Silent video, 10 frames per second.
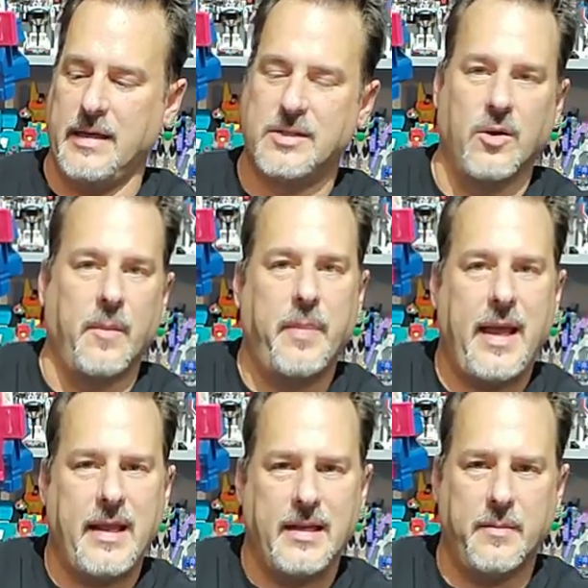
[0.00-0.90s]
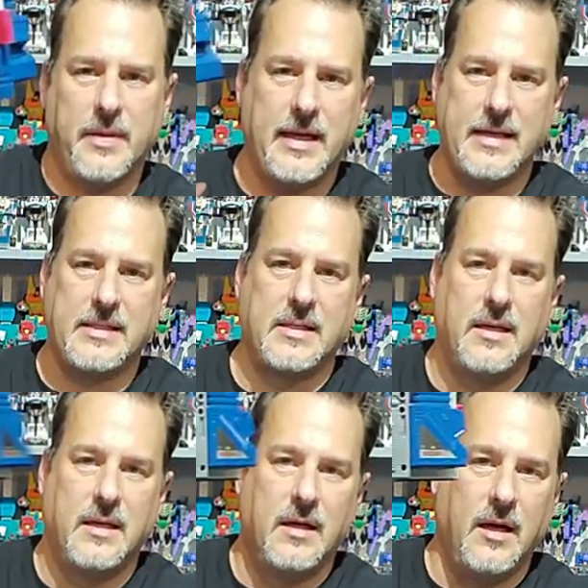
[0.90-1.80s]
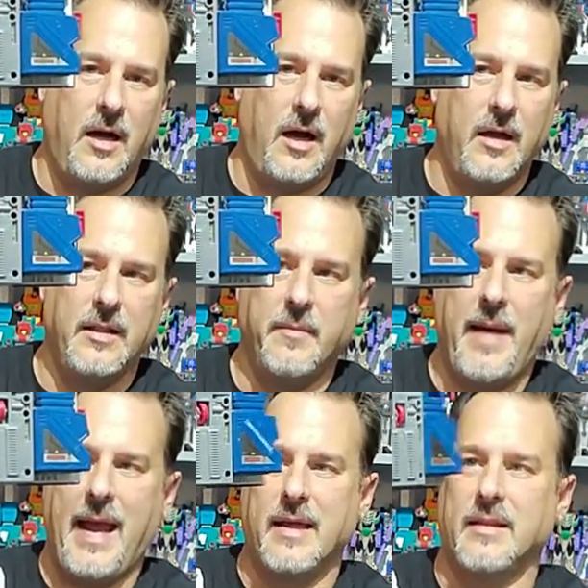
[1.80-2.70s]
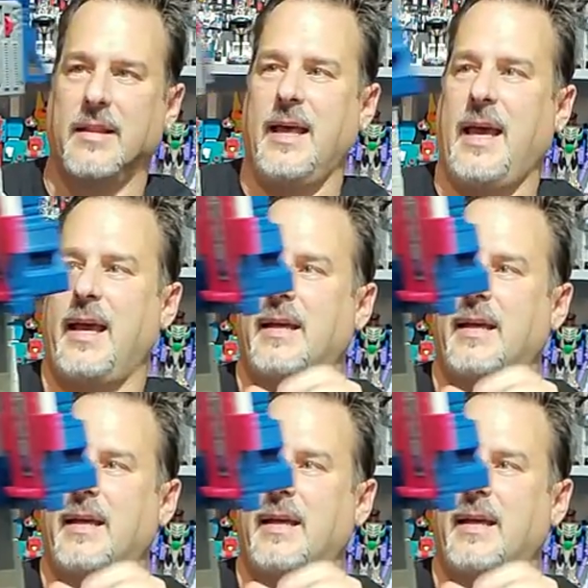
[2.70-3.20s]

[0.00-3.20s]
It's gonna peg into place on the back of the leg.